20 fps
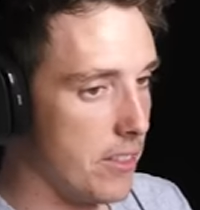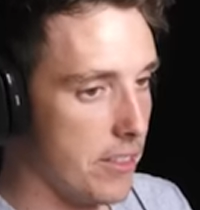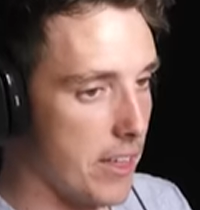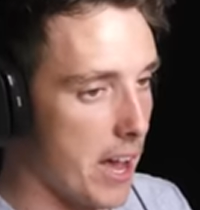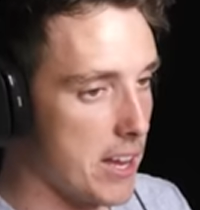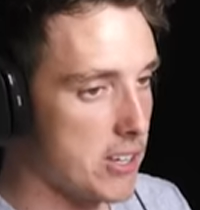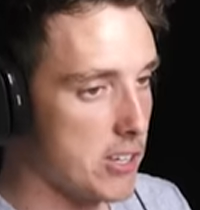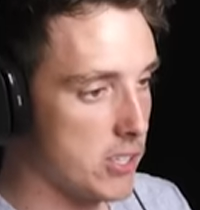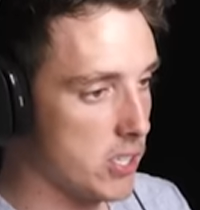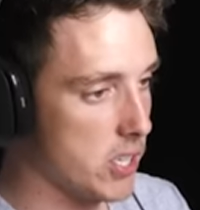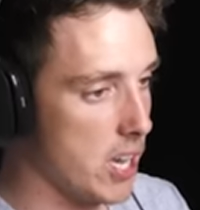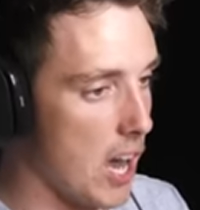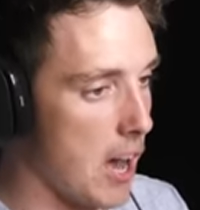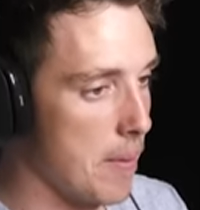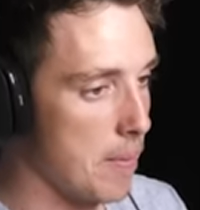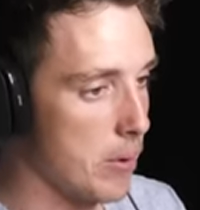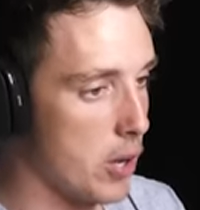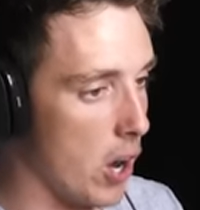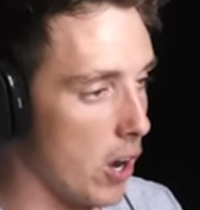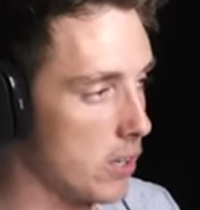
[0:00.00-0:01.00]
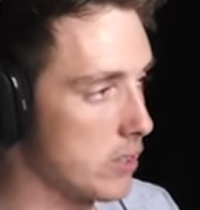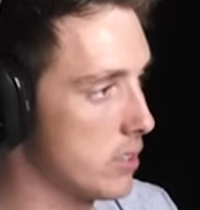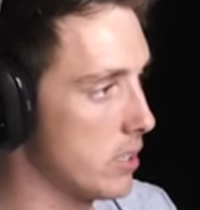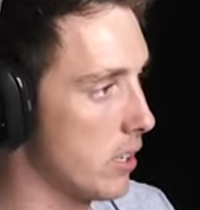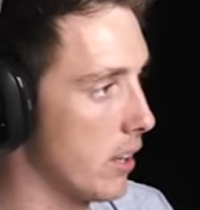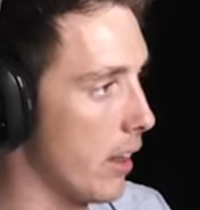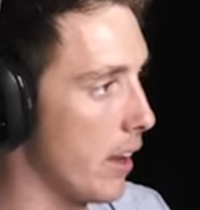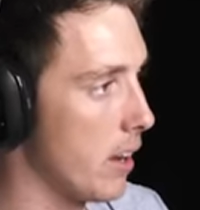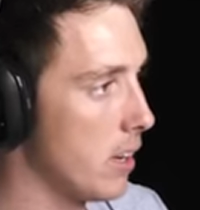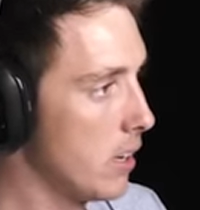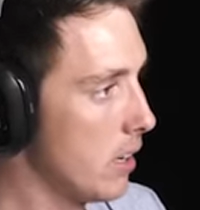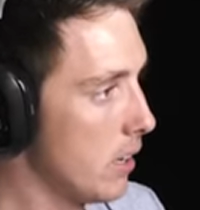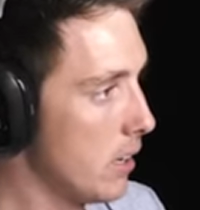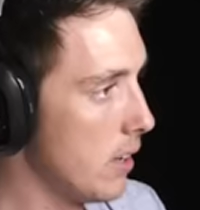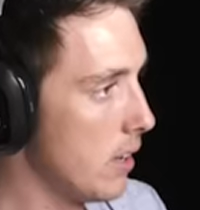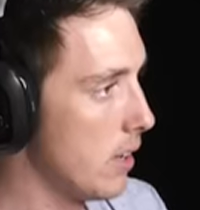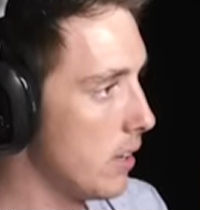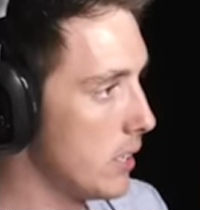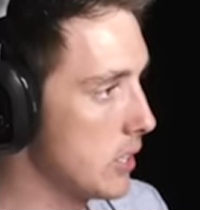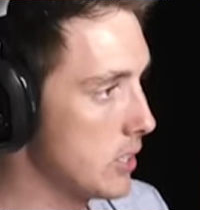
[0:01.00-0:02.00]
They just come constantly.
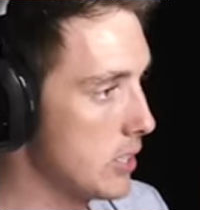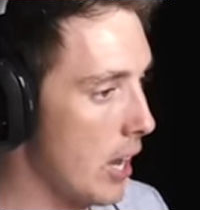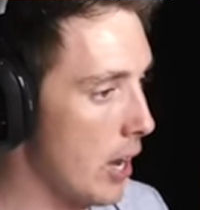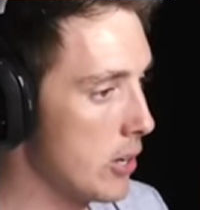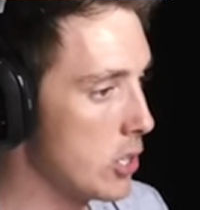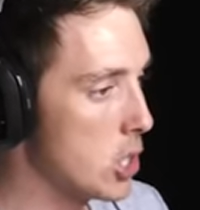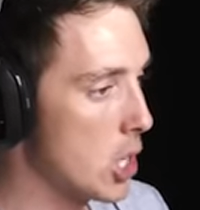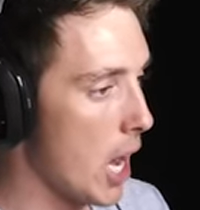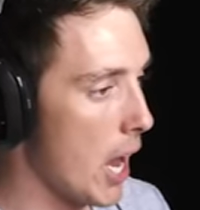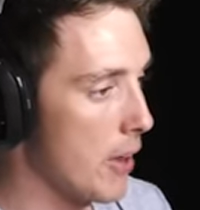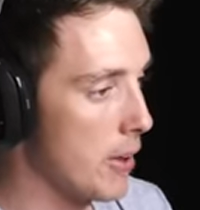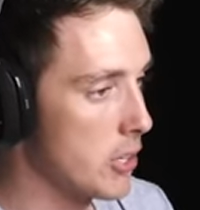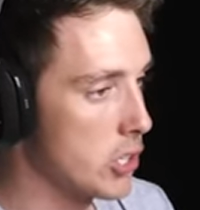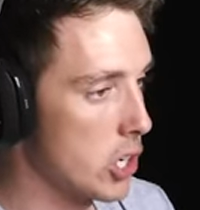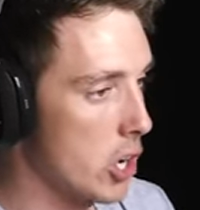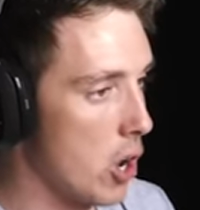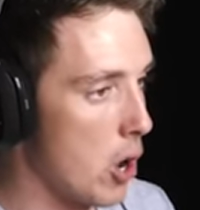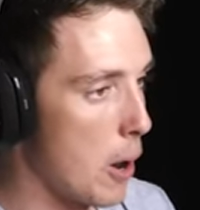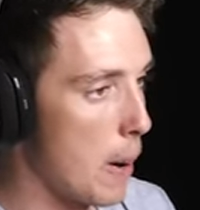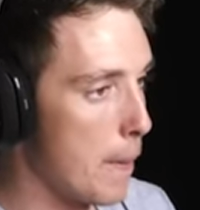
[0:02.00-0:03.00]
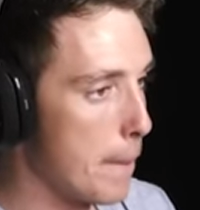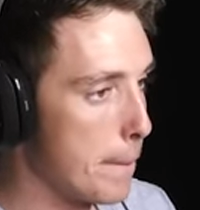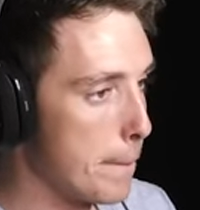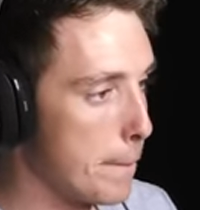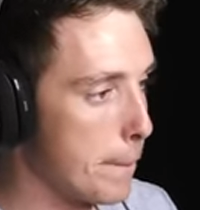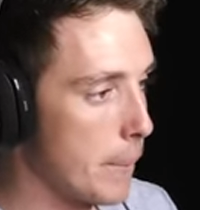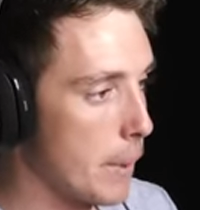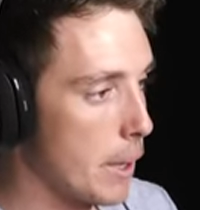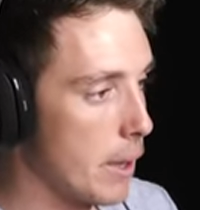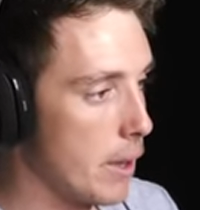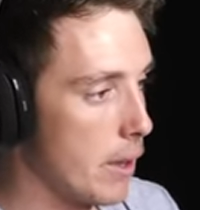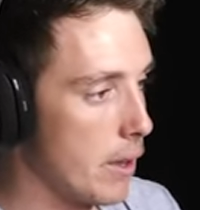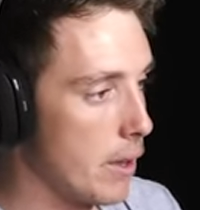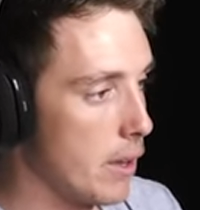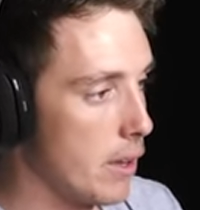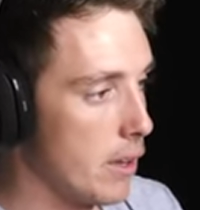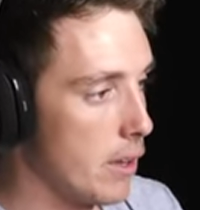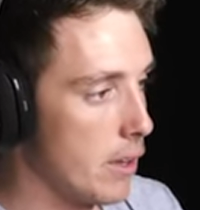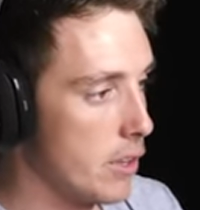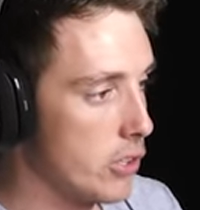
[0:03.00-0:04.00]
There's no challenge at all.
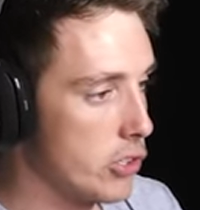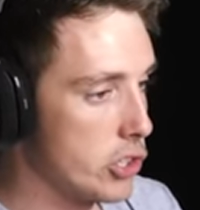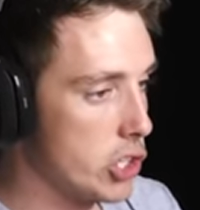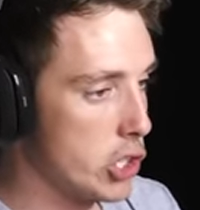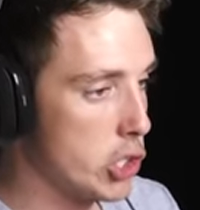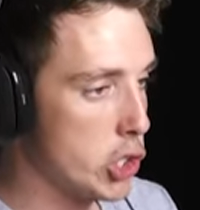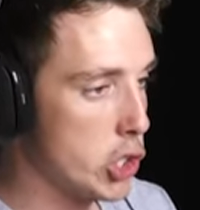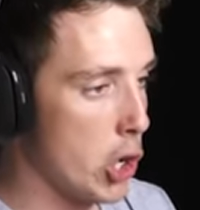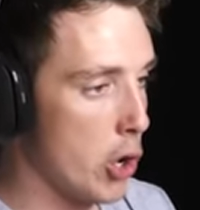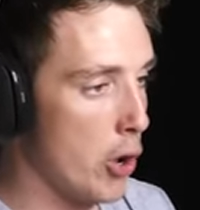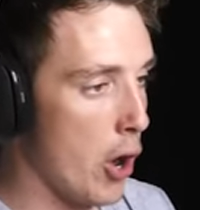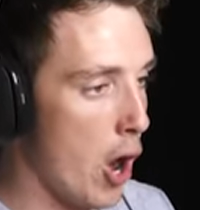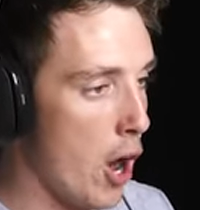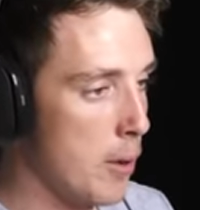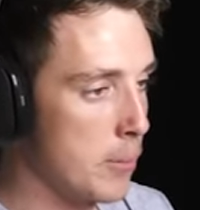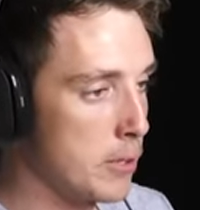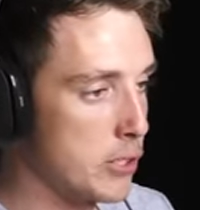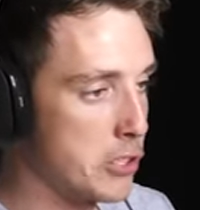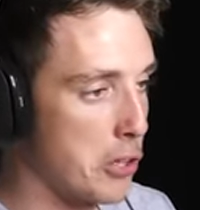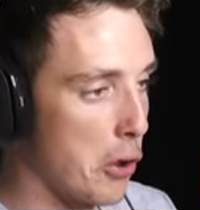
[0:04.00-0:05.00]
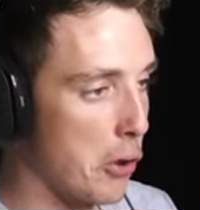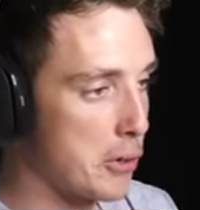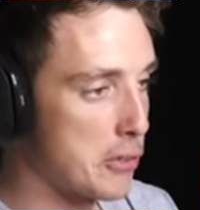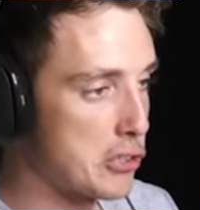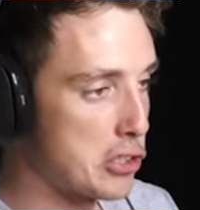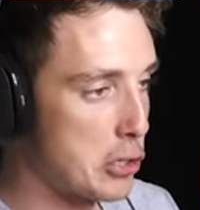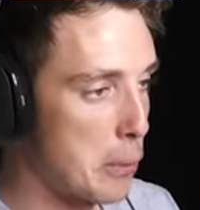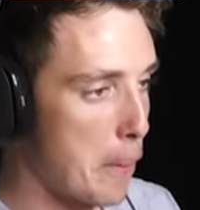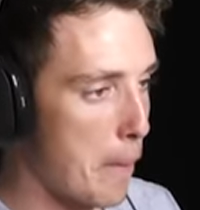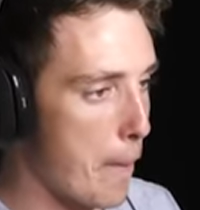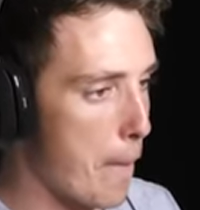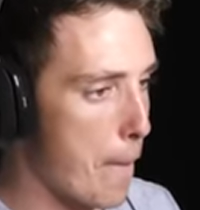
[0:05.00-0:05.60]
Let's just shoot homeless dudes.